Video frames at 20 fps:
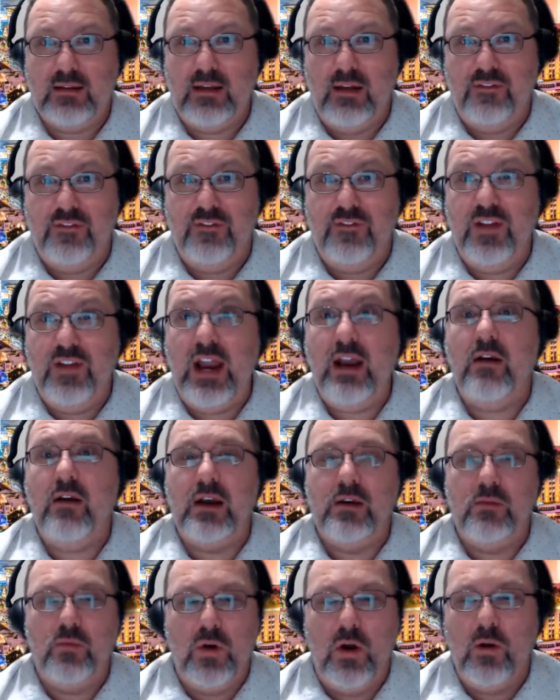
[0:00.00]
a
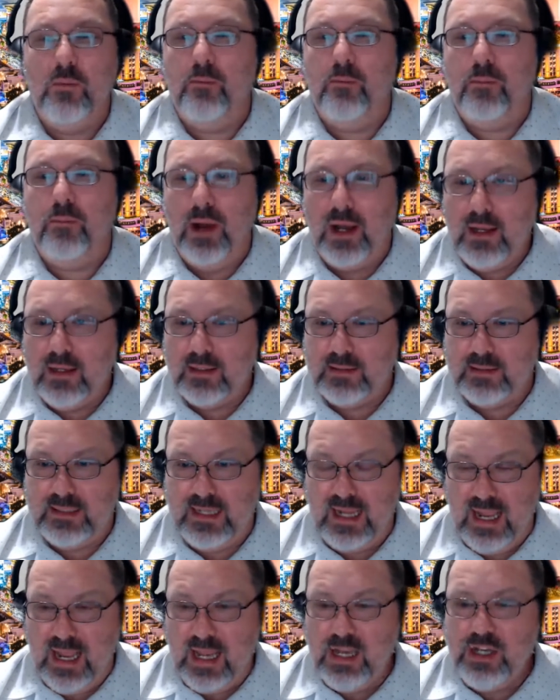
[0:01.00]
very robust
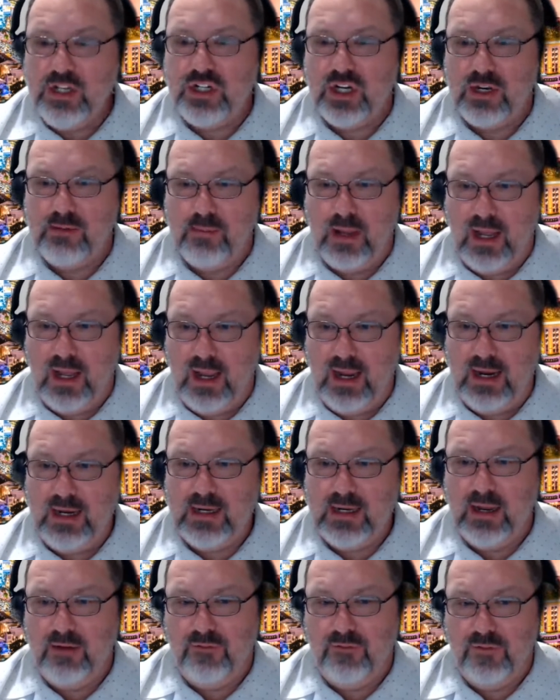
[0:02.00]
engine
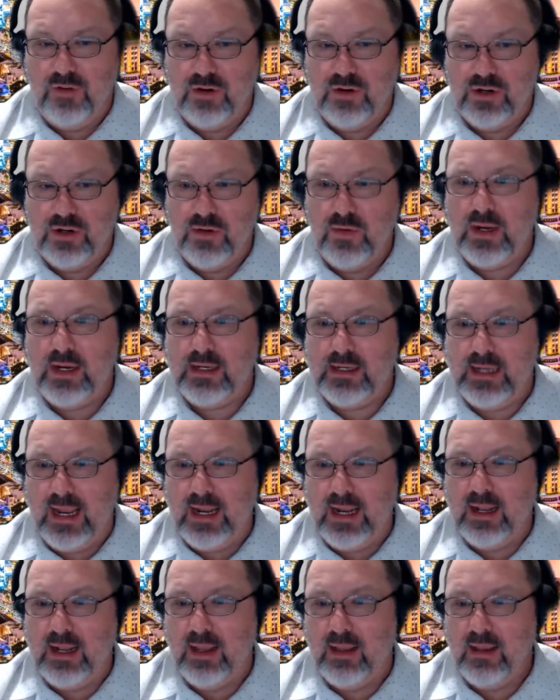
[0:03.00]
behind it for doing
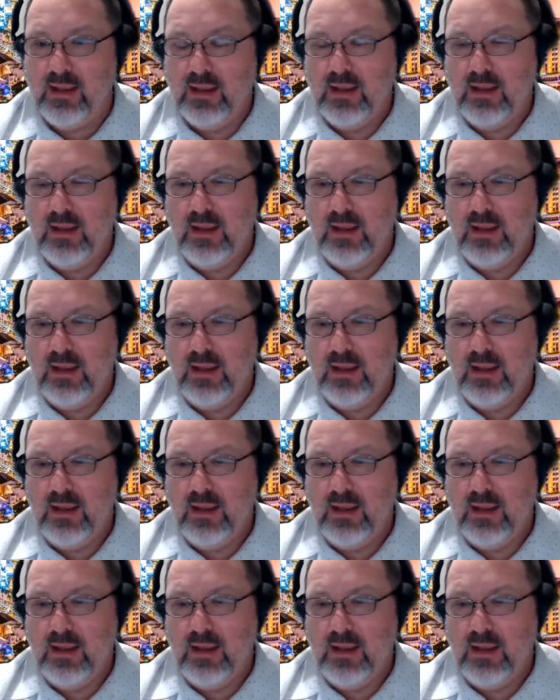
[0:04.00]
data